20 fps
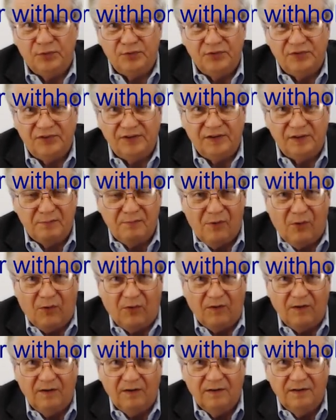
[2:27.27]
percent or
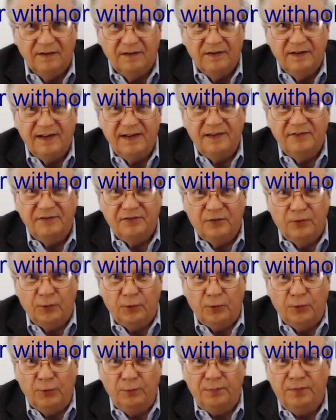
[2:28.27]
more is
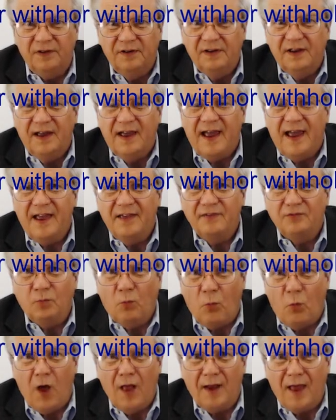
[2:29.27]
grouped as
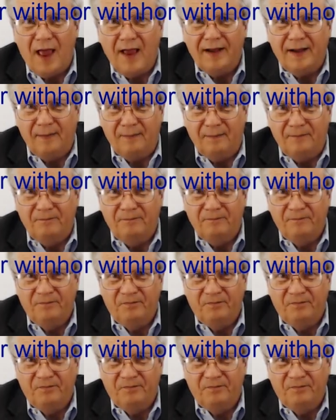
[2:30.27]
one item.